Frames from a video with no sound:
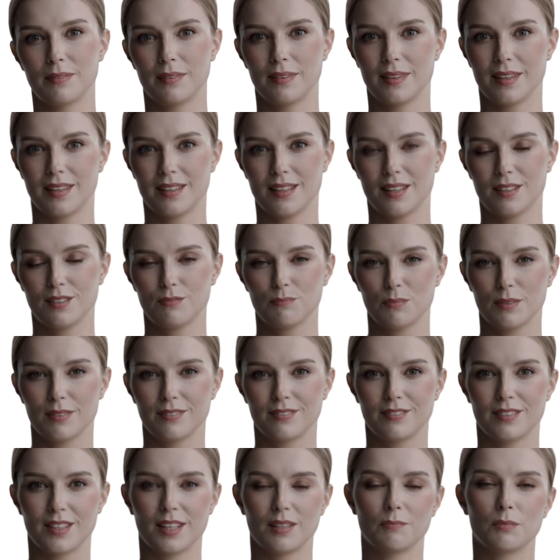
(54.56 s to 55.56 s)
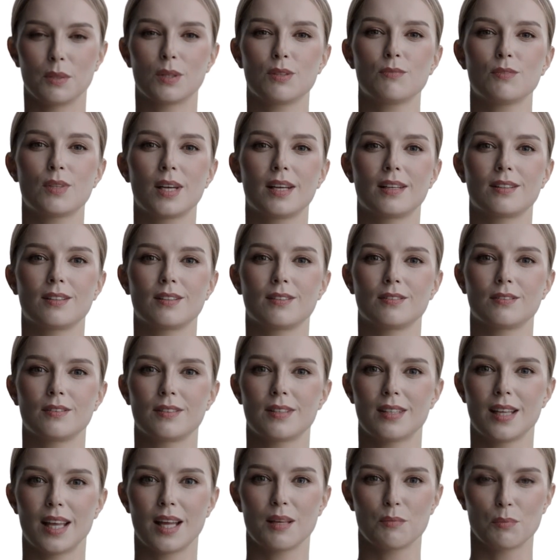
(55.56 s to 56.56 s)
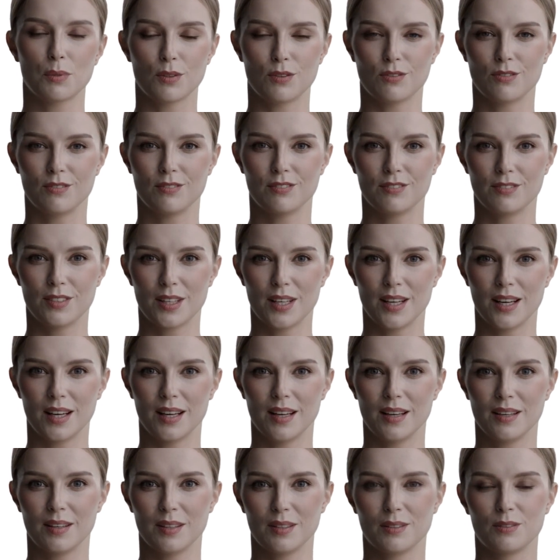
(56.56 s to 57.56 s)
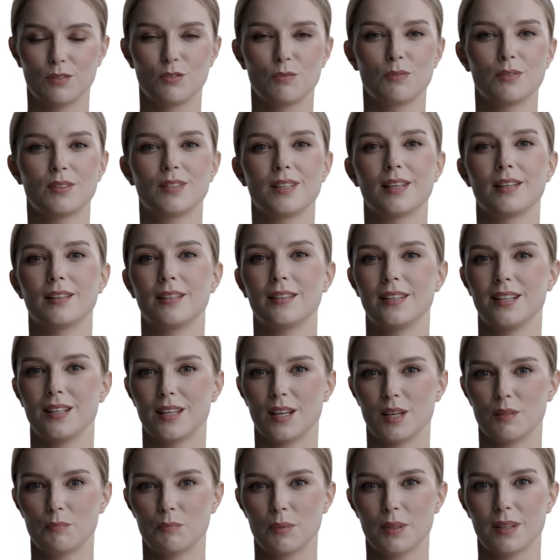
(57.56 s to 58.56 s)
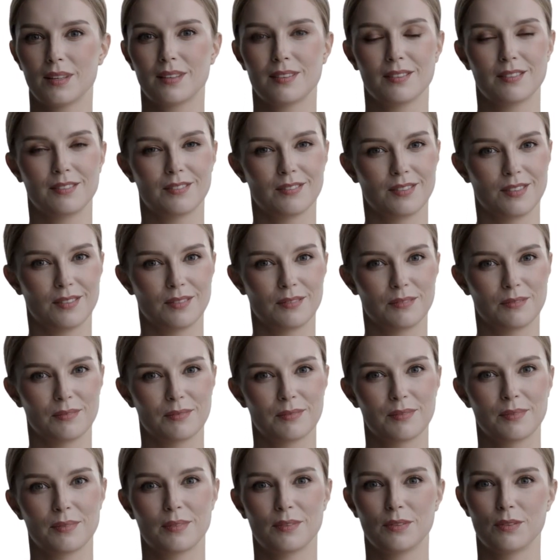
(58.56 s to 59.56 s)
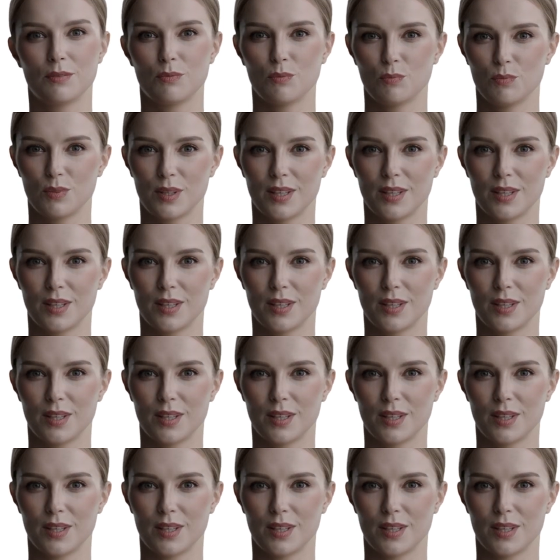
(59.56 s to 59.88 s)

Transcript: Easements can be granted to neighbors, utility companies, or